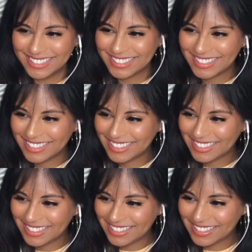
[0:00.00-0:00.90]

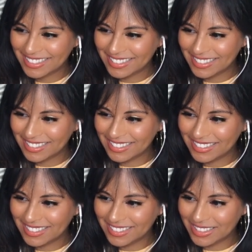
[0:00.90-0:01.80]

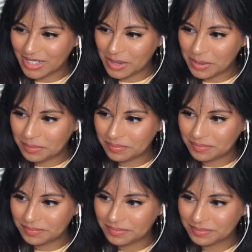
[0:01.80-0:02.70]

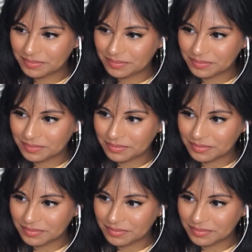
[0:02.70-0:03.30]
No one is speaking in this clip.